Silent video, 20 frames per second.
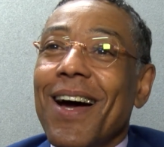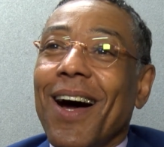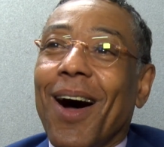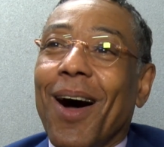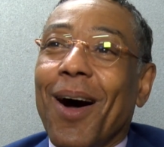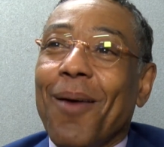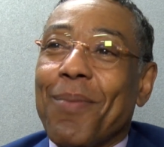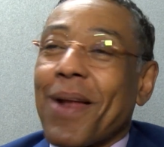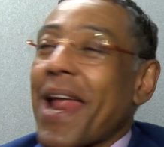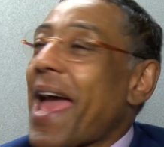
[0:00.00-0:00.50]

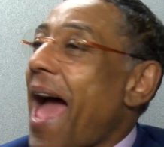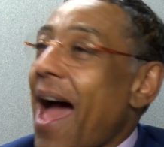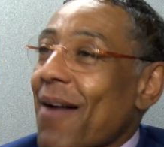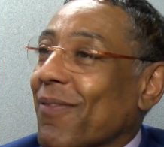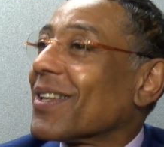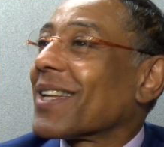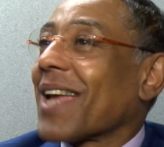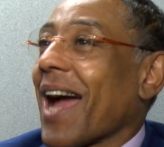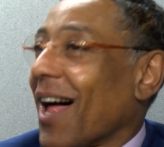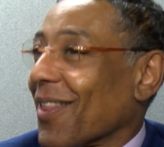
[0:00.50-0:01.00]
Uh, but I
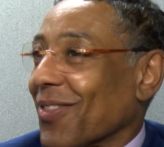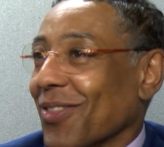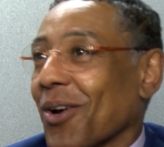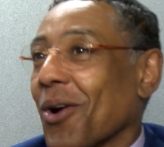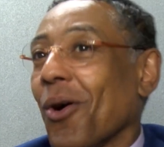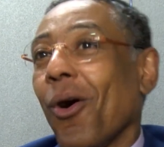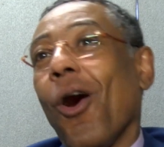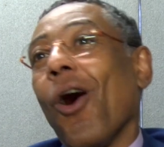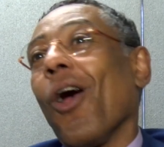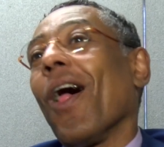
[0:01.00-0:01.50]
haven't gotten the
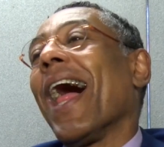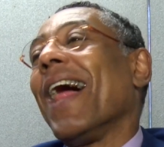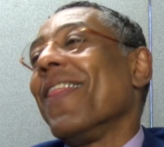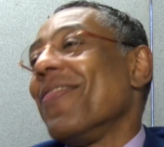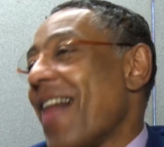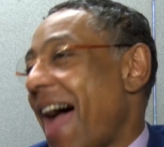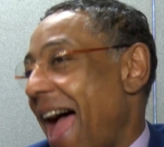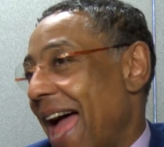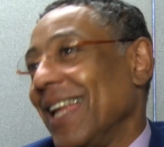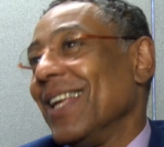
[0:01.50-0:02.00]
call,
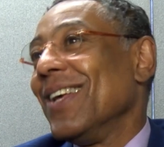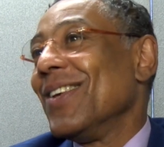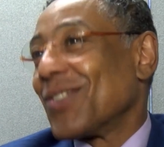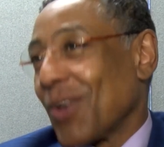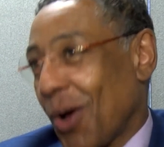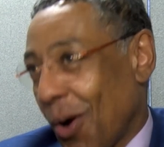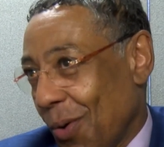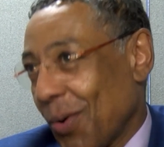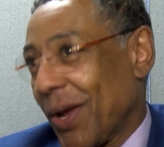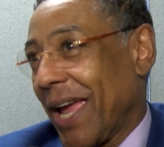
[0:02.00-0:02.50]
and that is
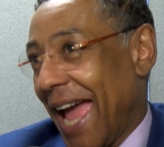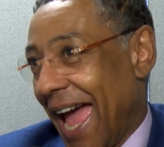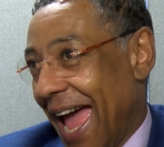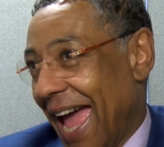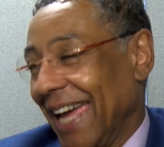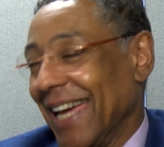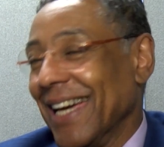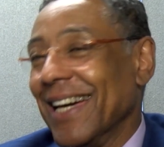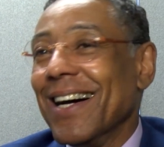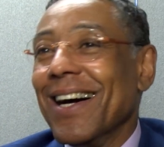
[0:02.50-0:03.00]

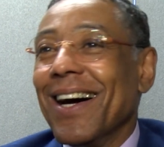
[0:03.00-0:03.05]
okay.